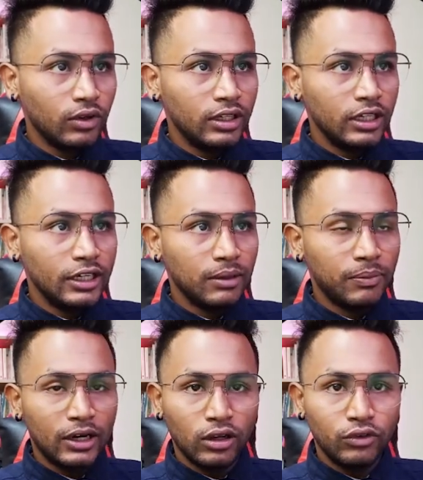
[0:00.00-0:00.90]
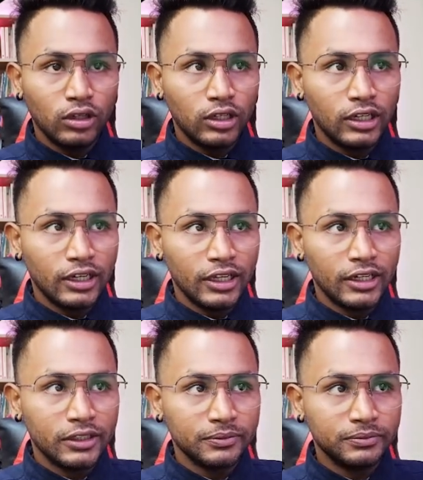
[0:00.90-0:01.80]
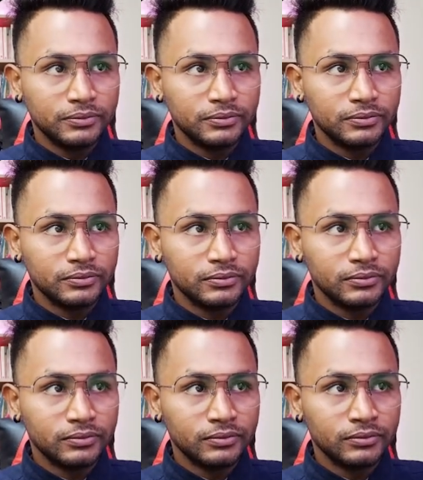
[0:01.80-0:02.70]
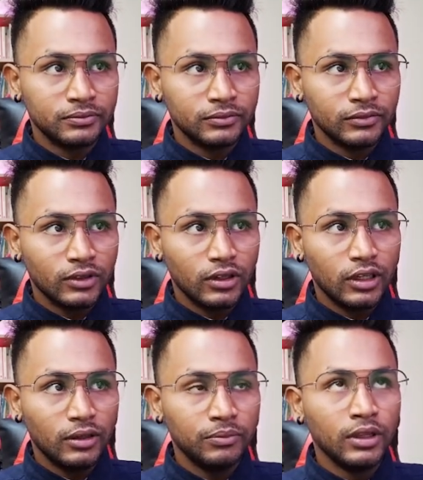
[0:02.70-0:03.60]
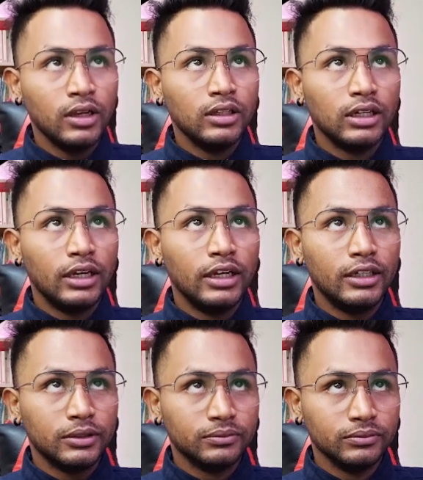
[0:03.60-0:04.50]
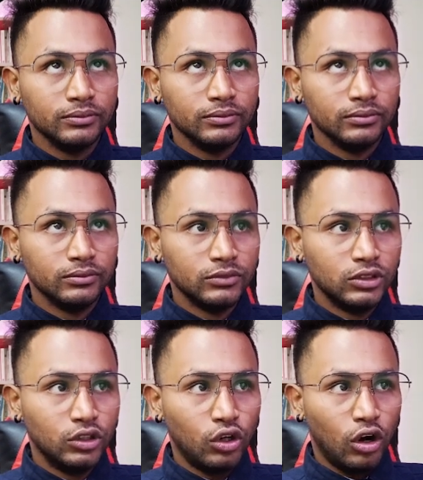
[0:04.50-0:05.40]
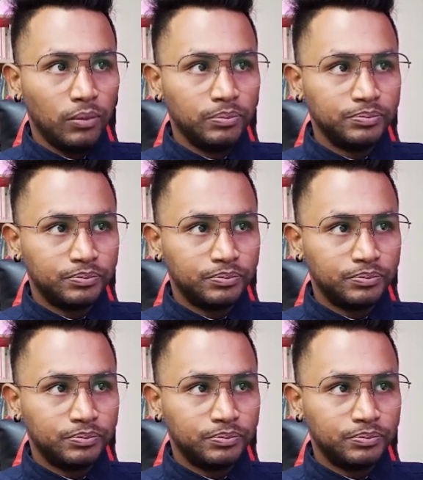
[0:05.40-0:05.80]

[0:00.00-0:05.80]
in DDL part, you have to learn create. Okay, create, drop,